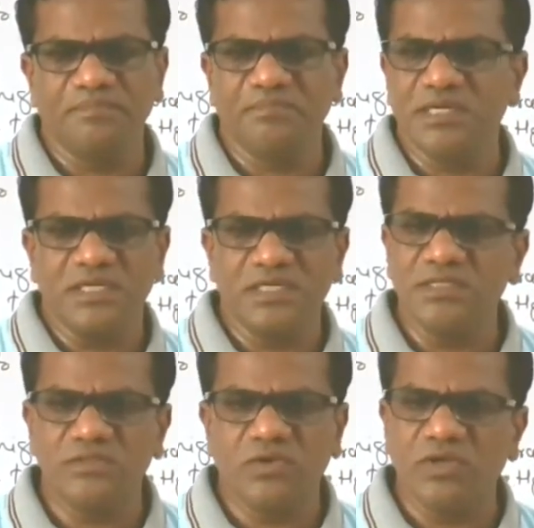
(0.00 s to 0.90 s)
but it
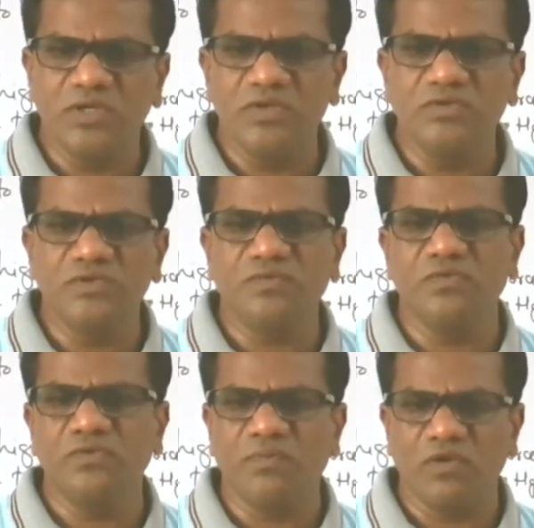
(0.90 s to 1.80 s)
is not
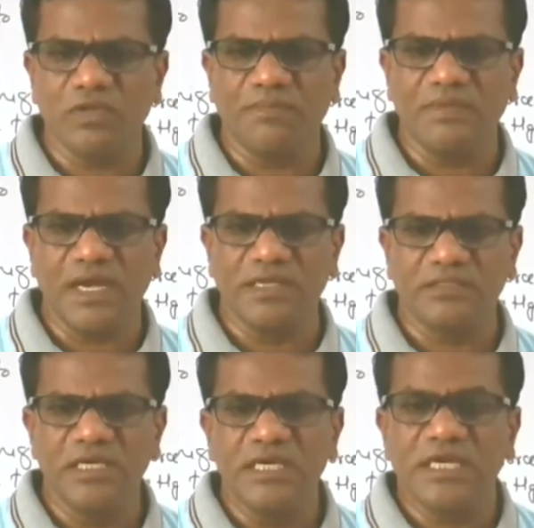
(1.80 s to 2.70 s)
useful for the plants.